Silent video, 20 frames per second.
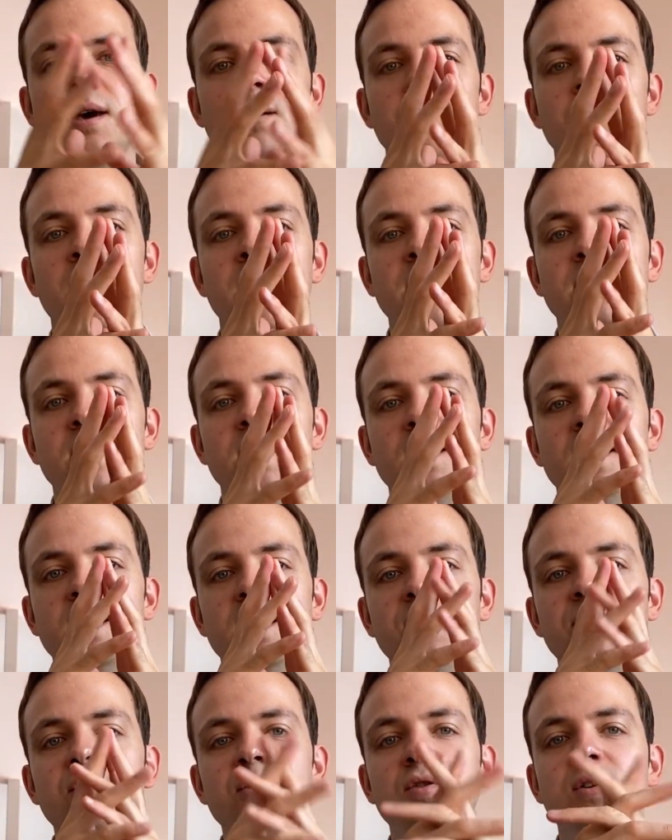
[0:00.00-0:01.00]
But
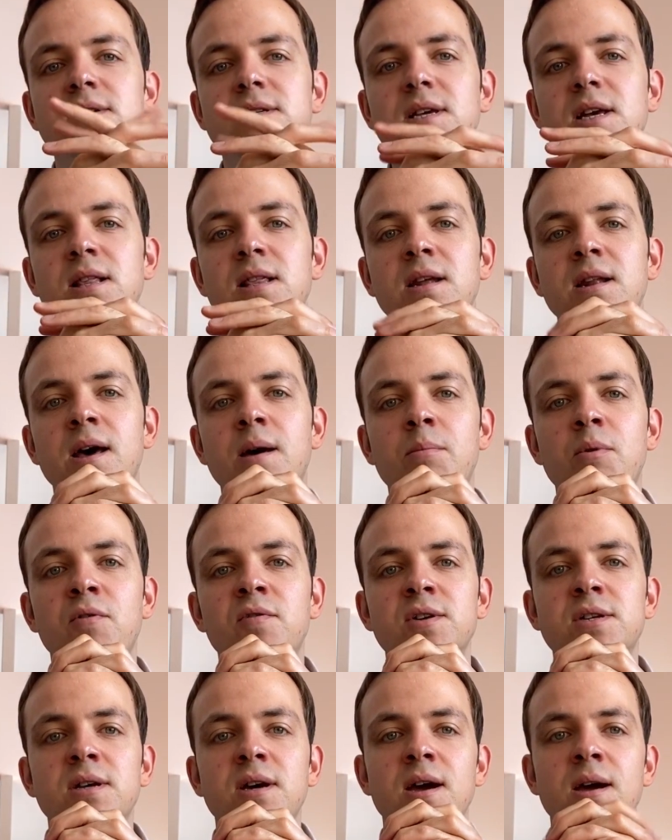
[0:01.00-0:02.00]
if you can skill that up
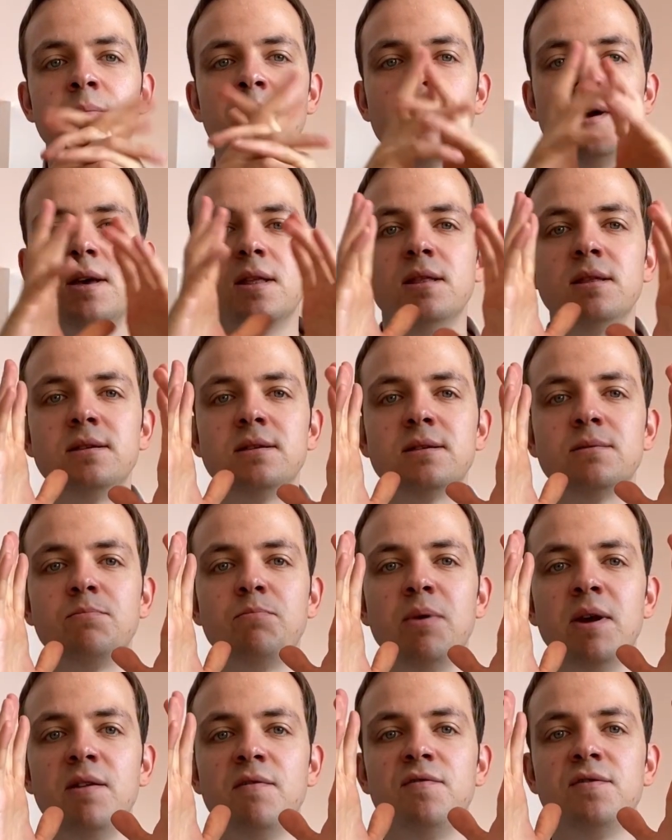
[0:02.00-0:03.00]
over time, this
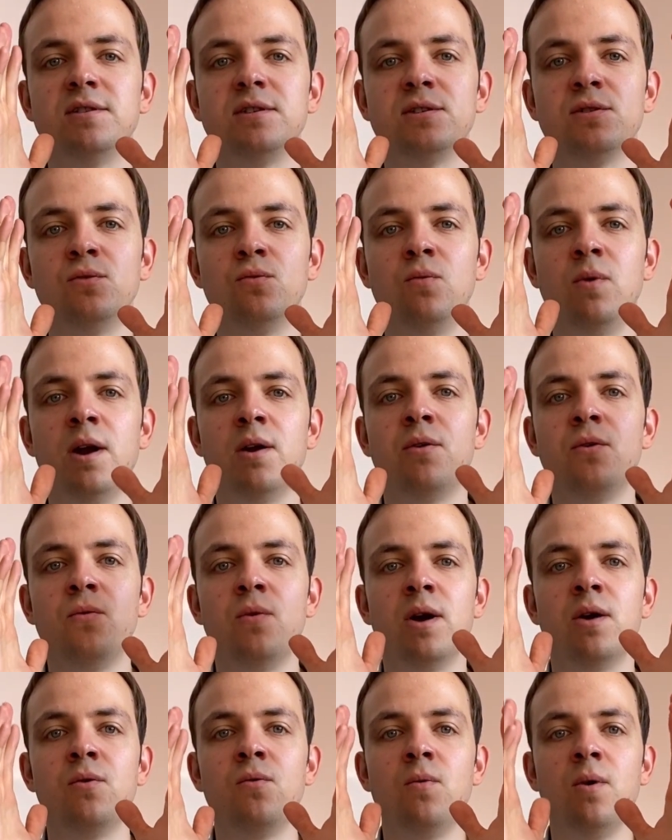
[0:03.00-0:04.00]
benefits you very,
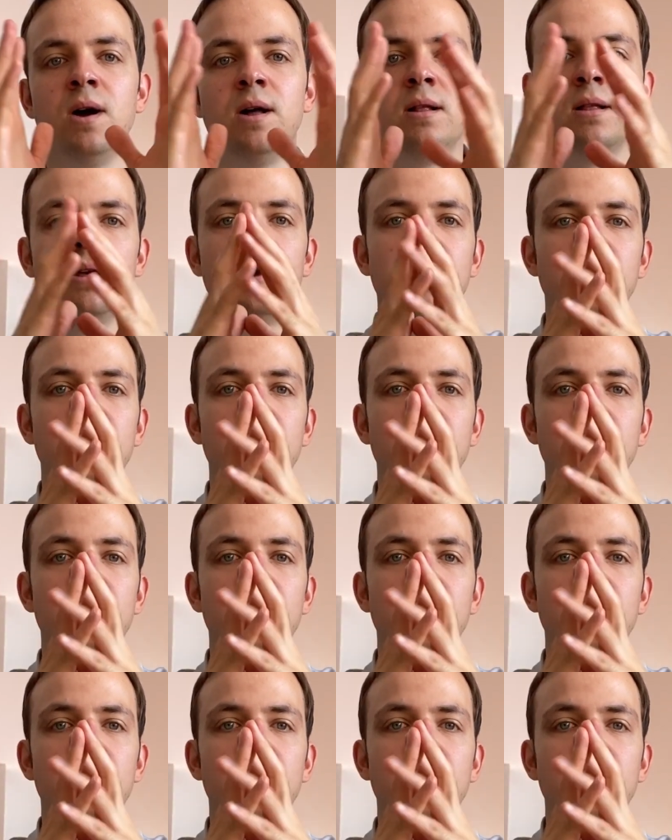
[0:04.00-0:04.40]
very well.